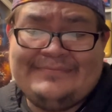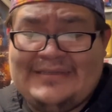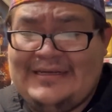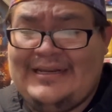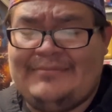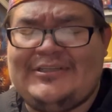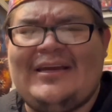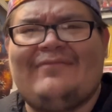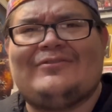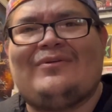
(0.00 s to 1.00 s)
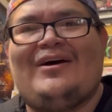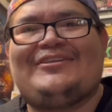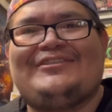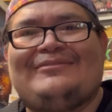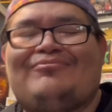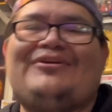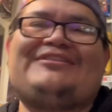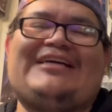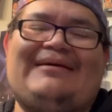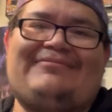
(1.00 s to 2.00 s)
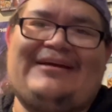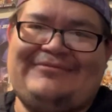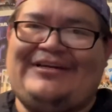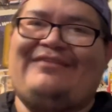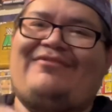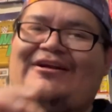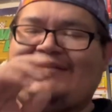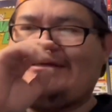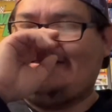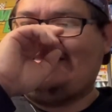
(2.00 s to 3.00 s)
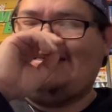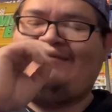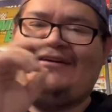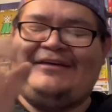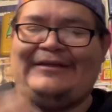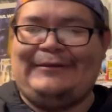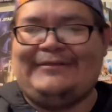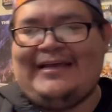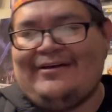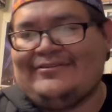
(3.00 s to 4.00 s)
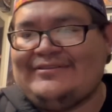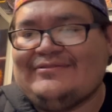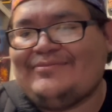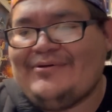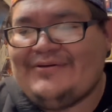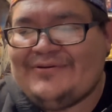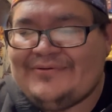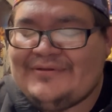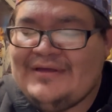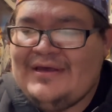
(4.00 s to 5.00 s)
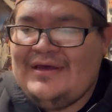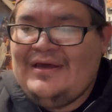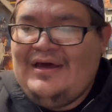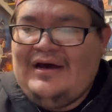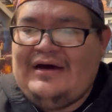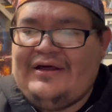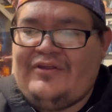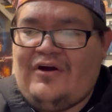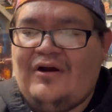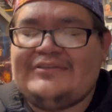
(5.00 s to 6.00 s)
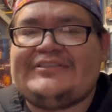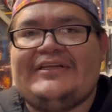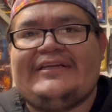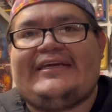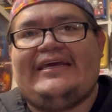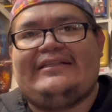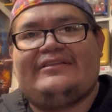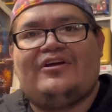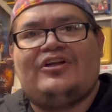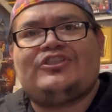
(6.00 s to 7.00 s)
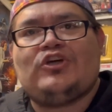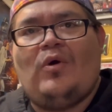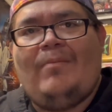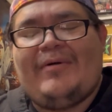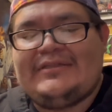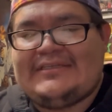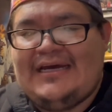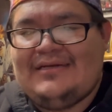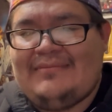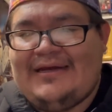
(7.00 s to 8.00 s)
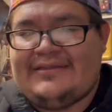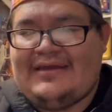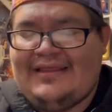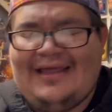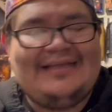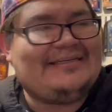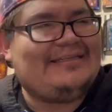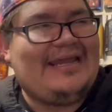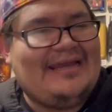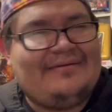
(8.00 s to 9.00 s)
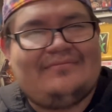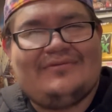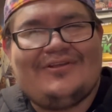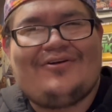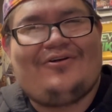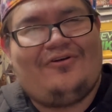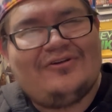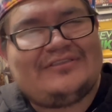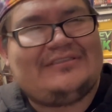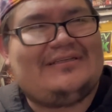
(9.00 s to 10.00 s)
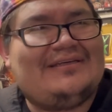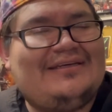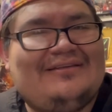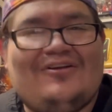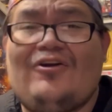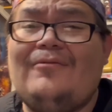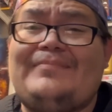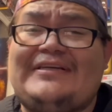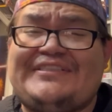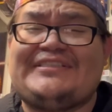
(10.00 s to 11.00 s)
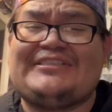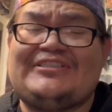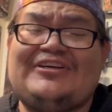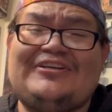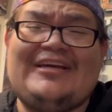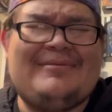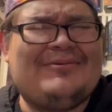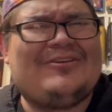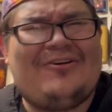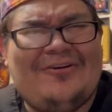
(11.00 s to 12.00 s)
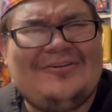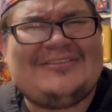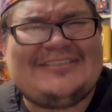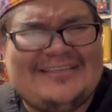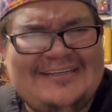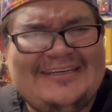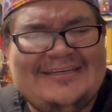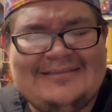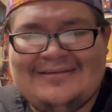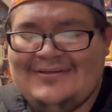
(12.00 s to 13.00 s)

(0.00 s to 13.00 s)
And MJF is watching. Pre-taped MJF watching a TV at his house. It's pretty cool. The Hurt Syndicate. They're going to show up on Dynamite. I like the name. The Hurt Syndicate. The Hurt Business is a good name, but the Hurt Syndicate?